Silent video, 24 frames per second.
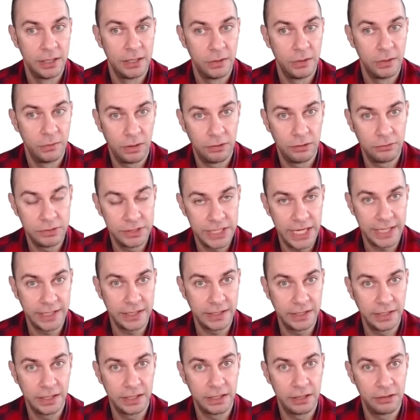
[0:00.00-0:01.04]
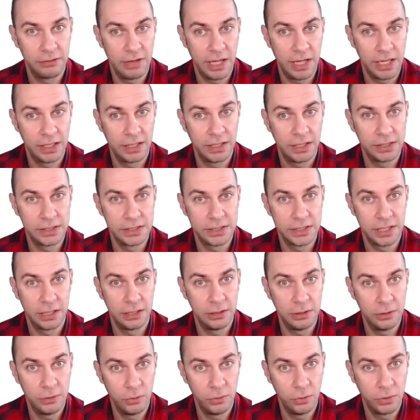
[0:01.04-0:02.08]
while technical analysts are
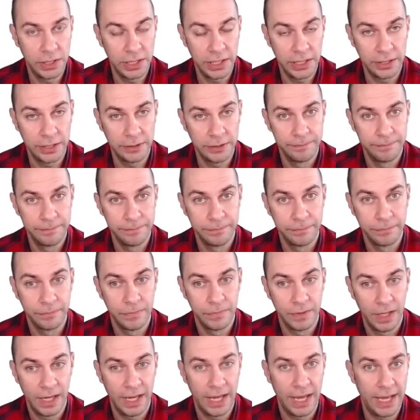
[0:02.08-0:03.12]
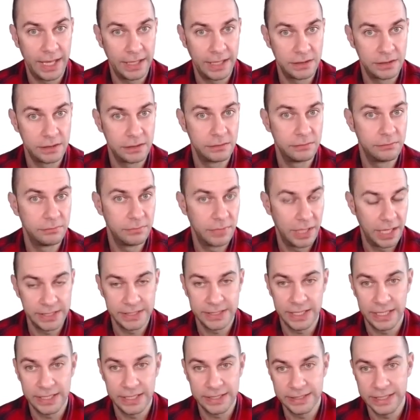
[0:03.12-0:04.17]
looking at,
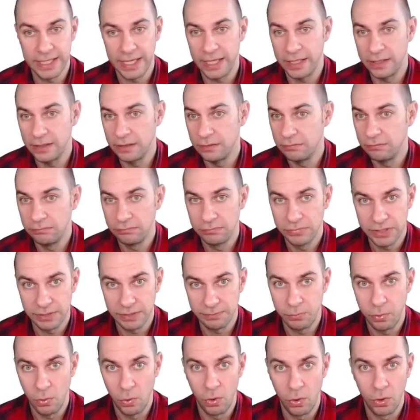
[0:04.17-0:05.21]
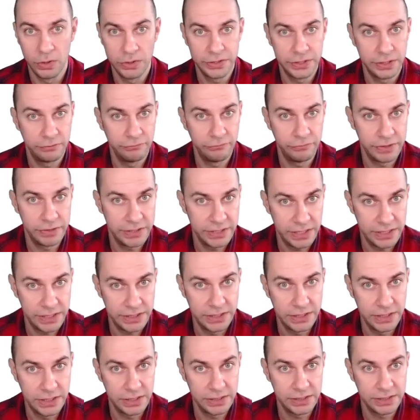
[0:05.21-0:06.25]
as I said, supports and
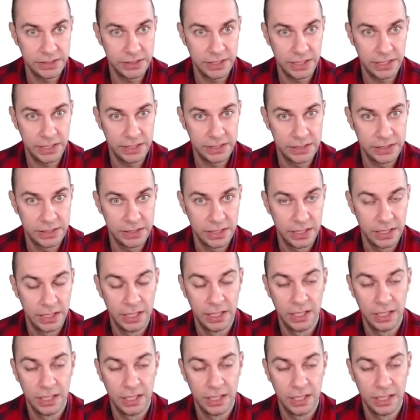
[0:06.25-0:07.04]
resistances,